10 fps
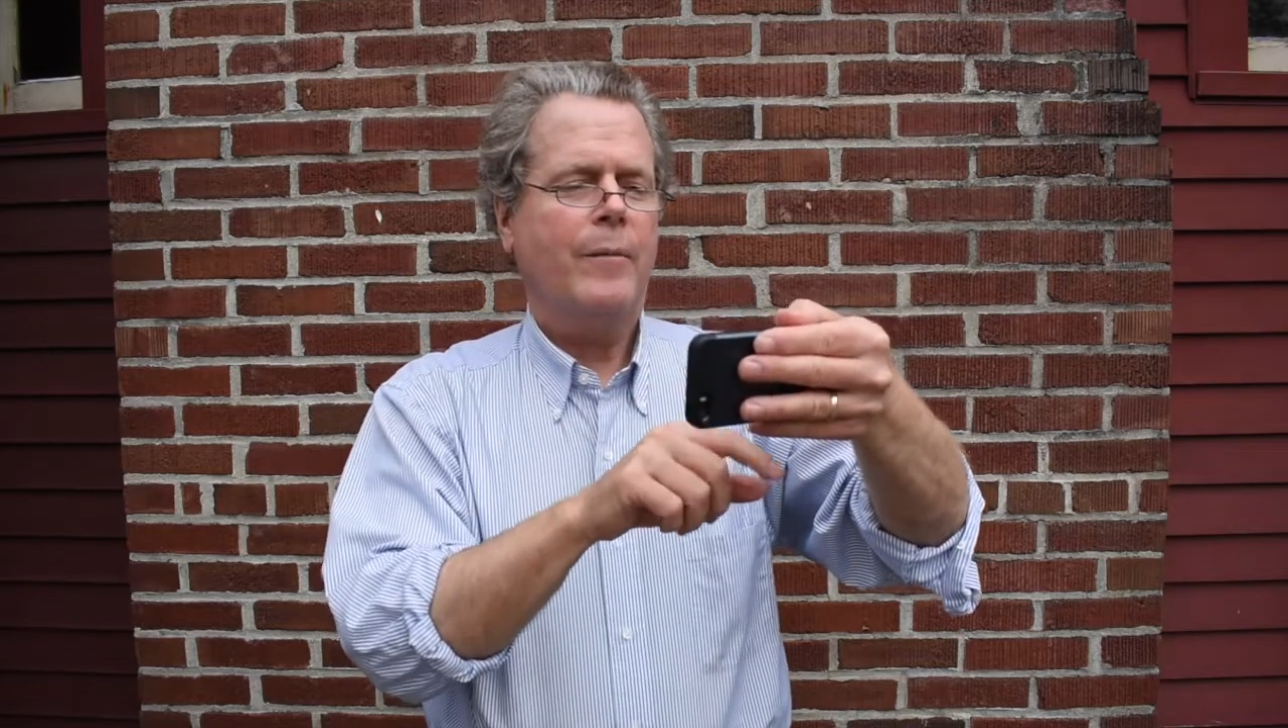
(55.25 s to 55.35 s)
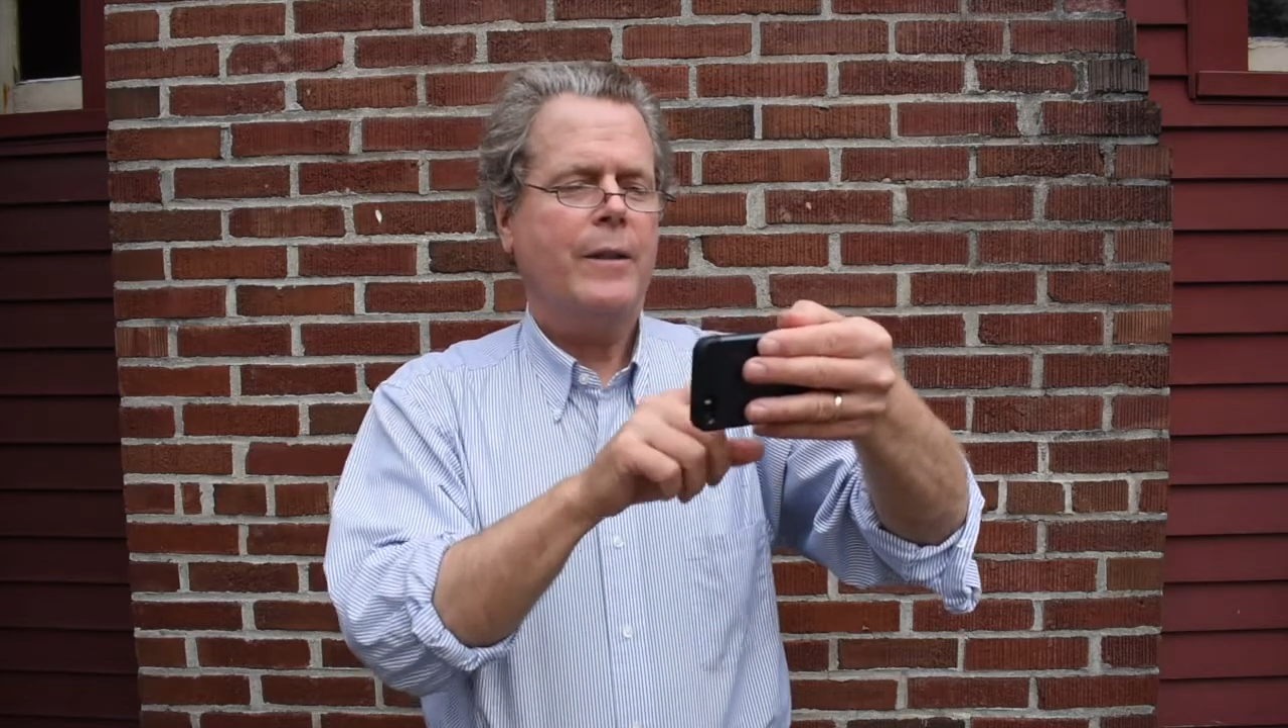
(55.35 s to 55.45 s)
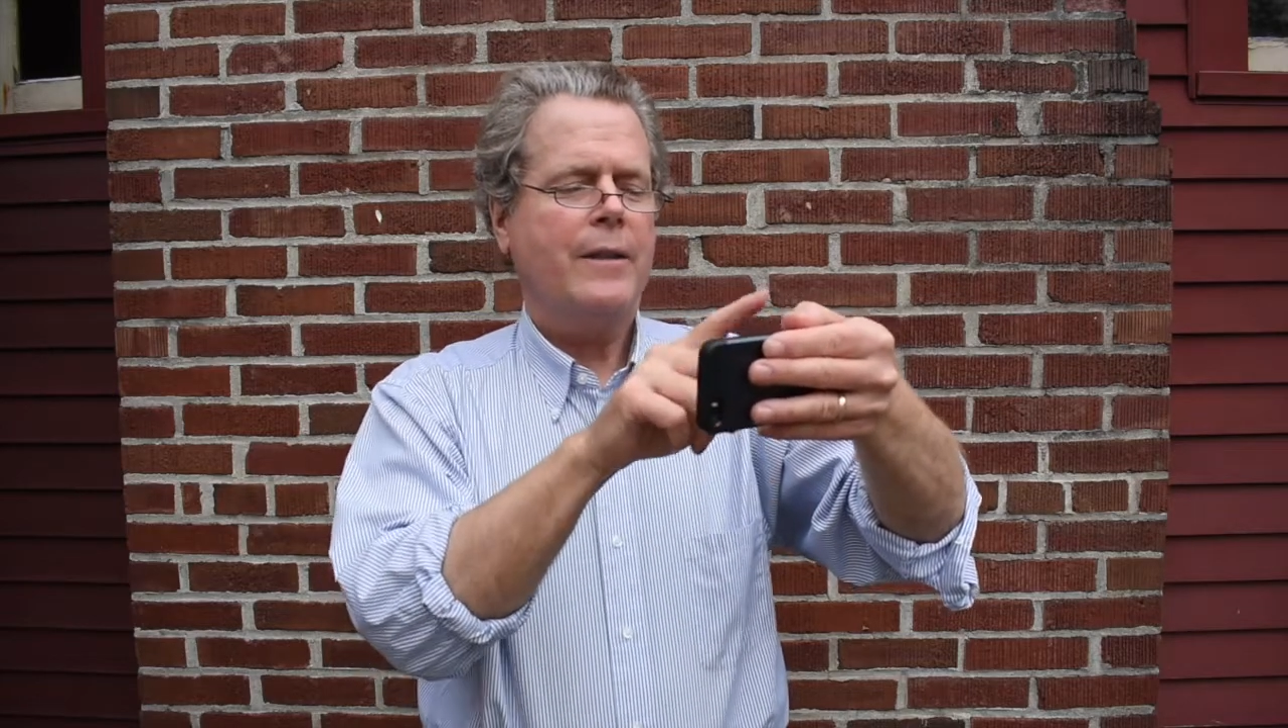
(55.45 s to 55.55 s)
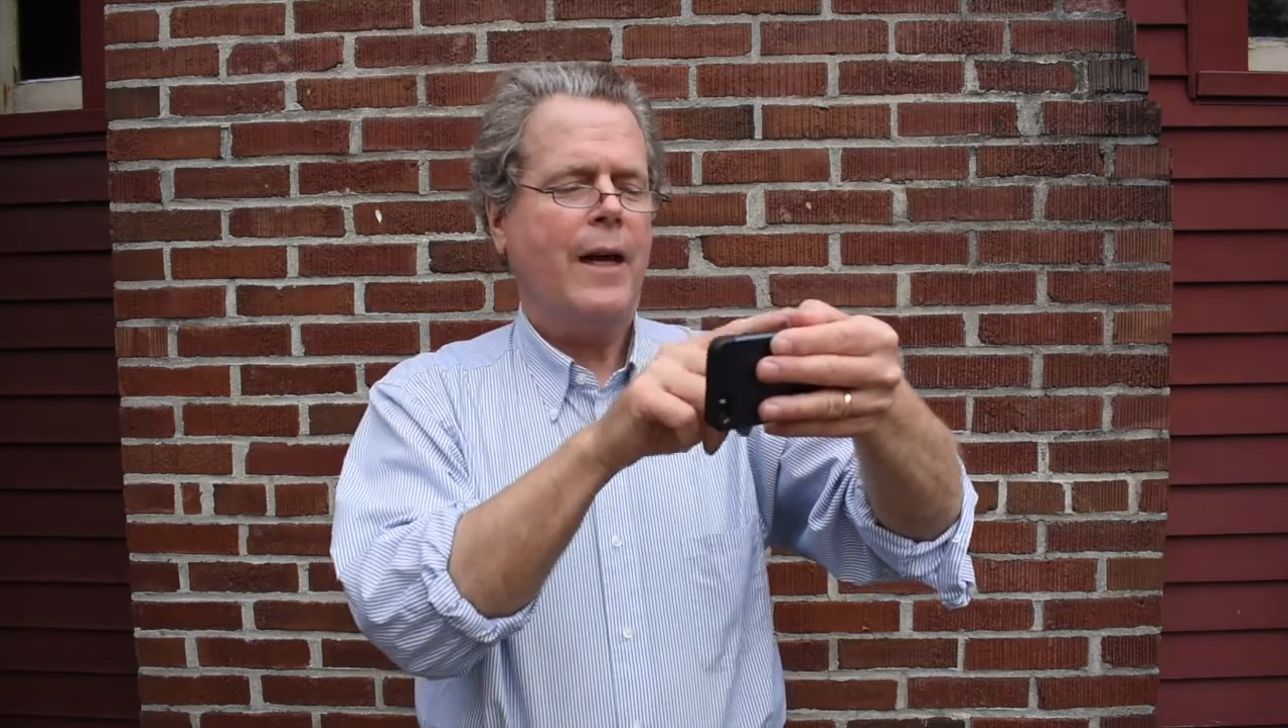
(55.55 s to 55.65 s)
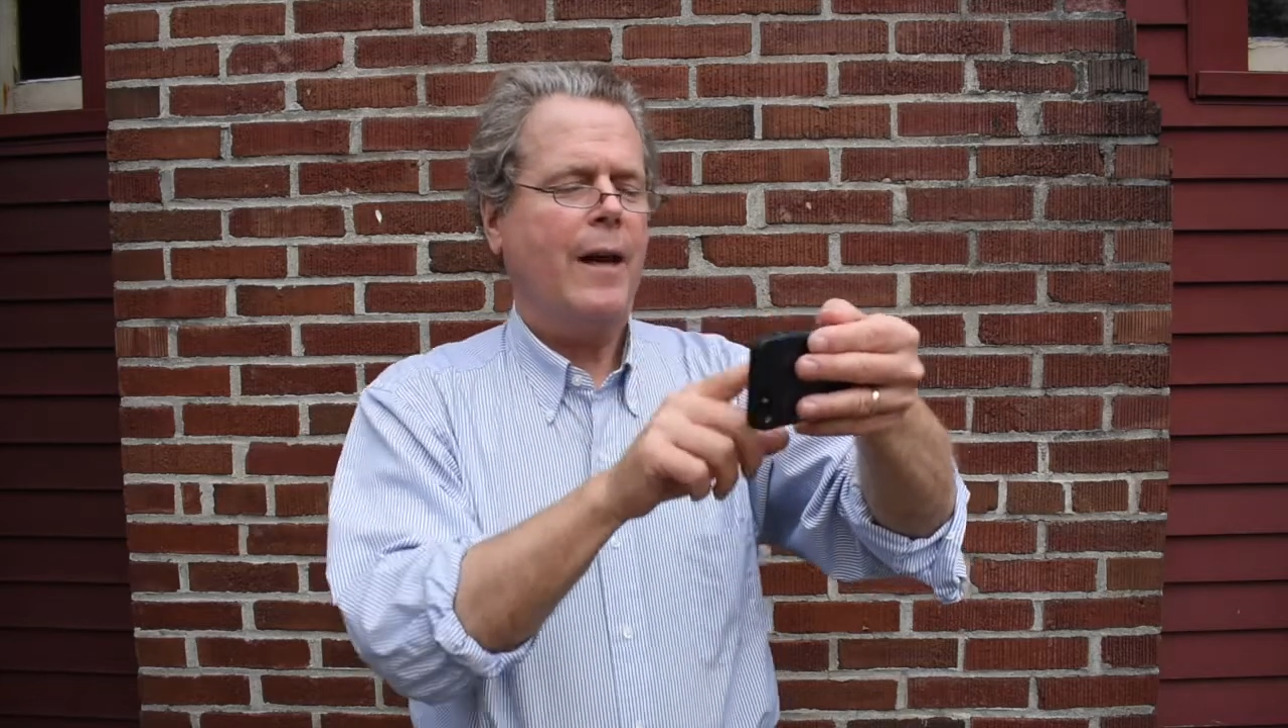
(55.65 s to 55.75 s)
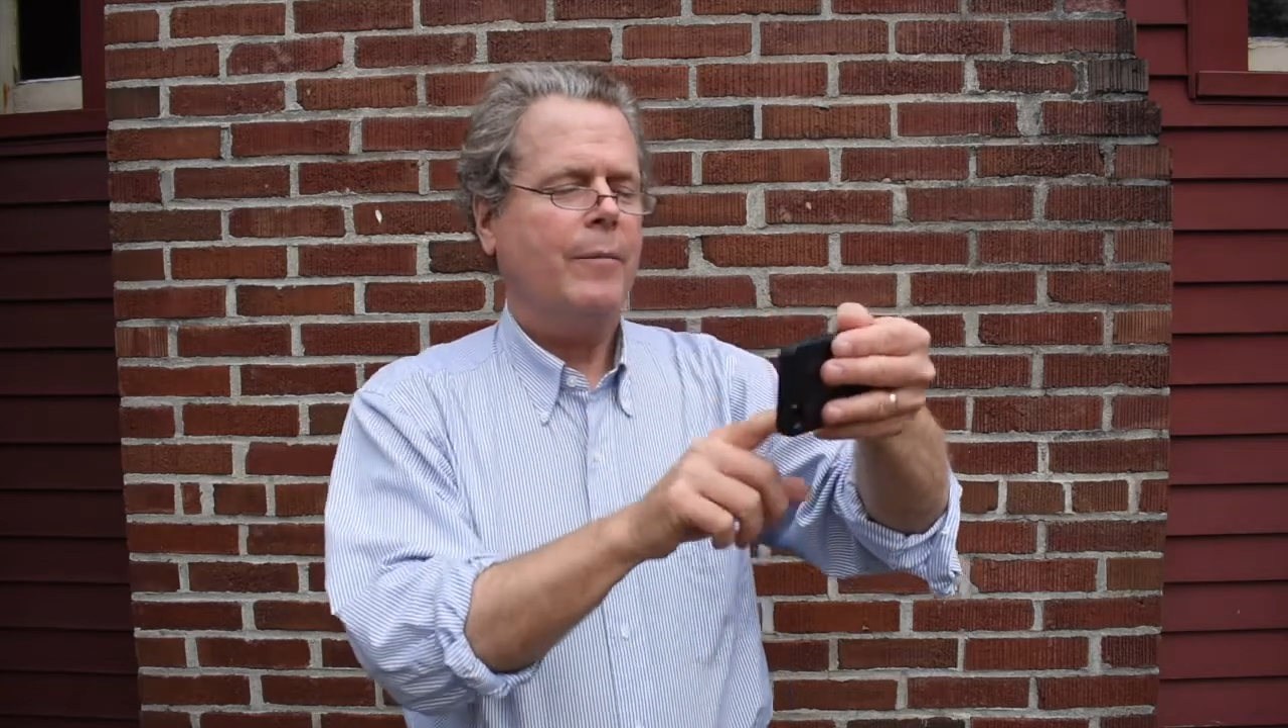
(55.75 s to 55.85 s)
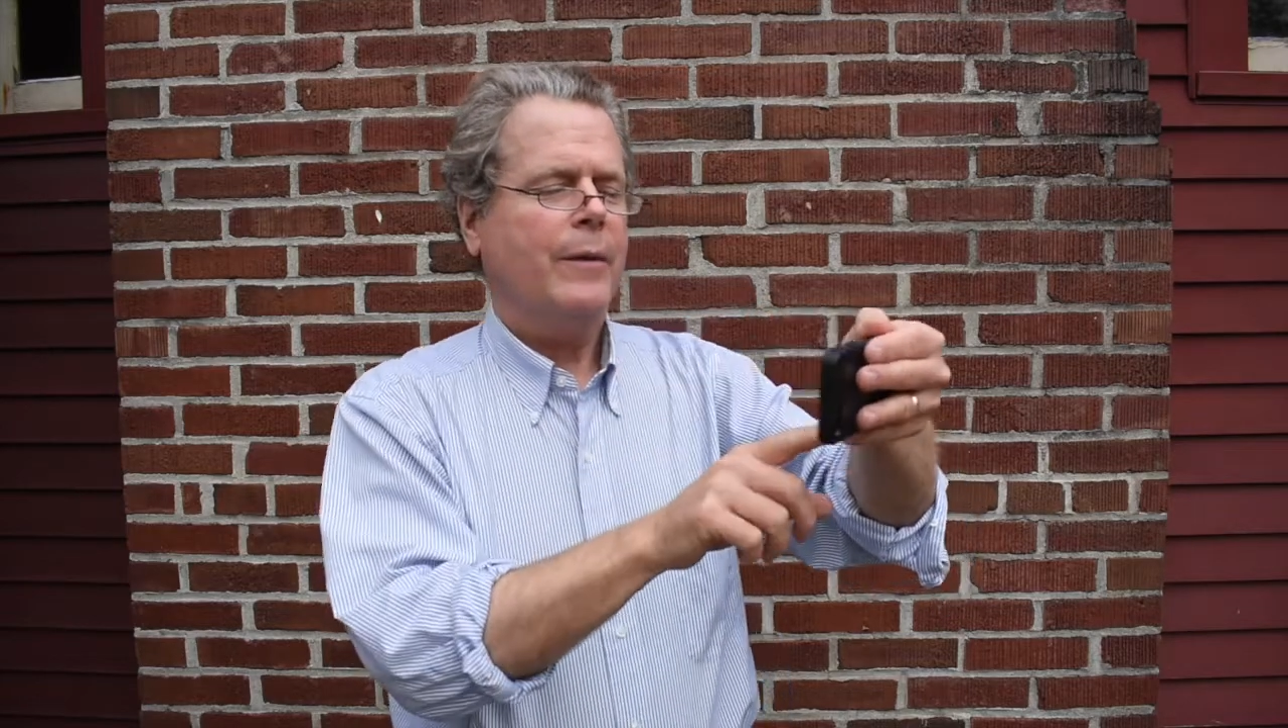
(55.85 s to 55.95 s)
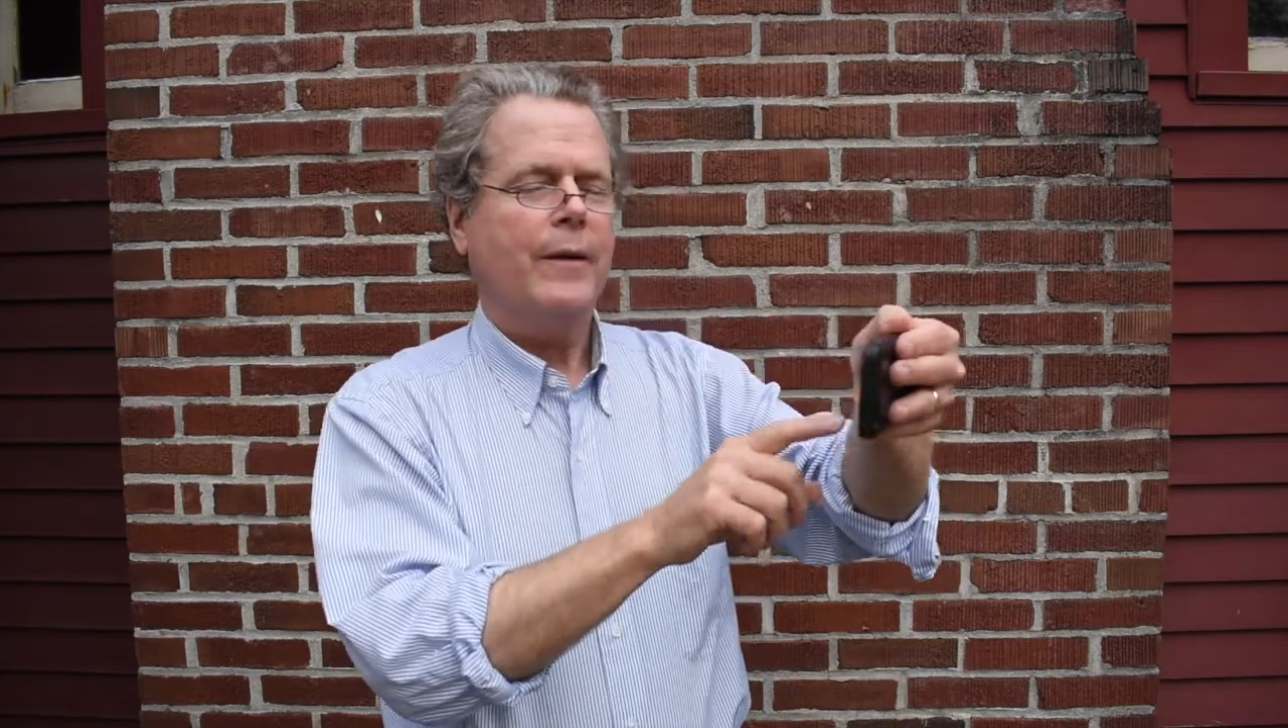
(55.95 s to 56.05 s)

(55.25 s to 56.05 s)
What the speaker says: on top,